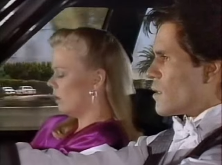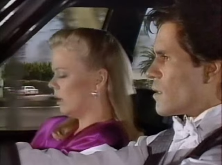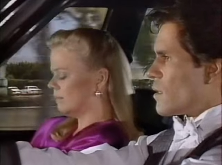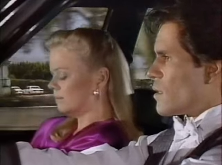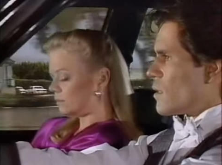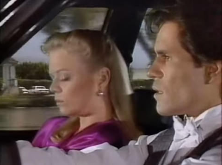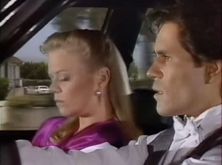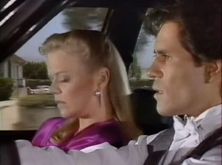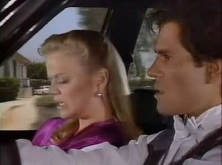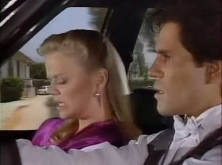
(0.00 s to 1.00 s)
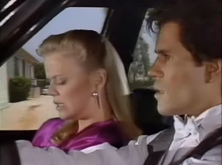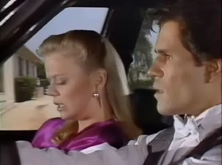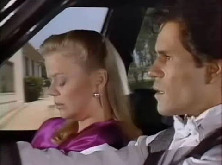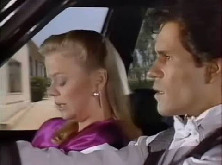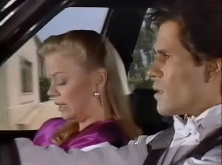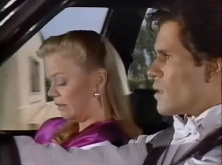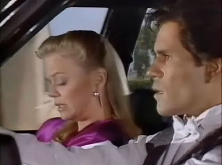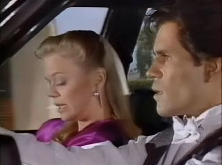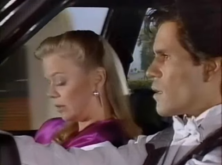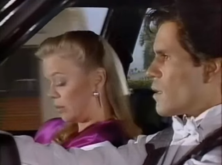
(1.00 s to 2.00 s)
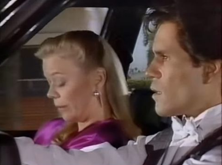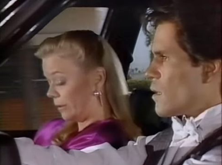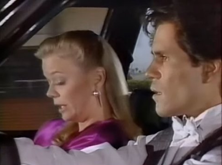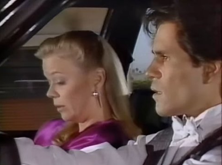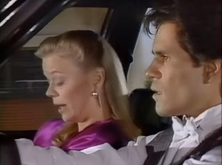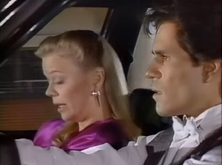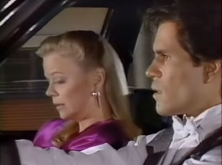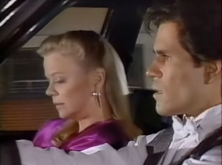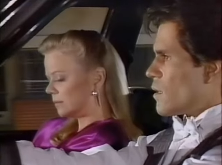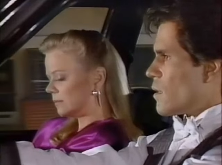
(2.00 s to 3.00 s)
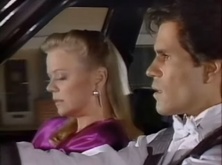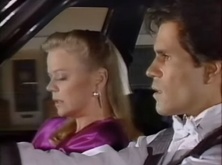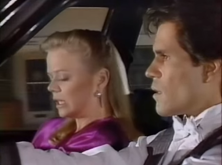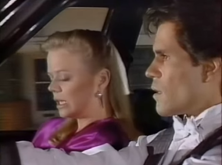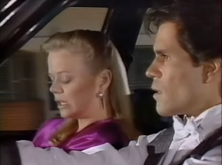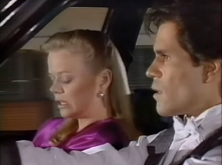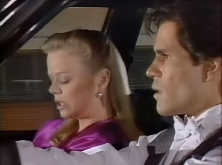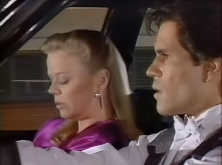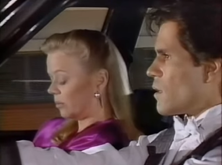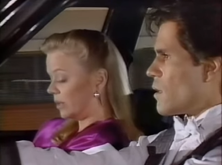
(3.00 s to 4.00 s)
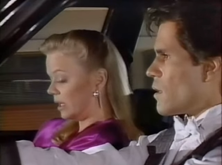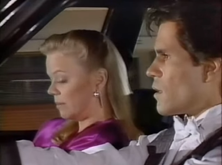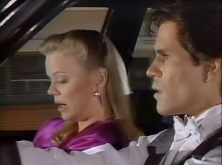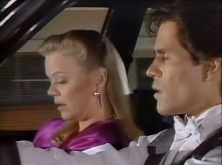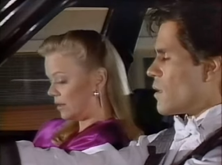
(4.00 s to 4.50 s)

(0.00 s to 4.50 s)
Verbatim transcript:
Speaker 1: No, um, she's gonna be leaving Santa Barbara anyway. Uh, she won't be any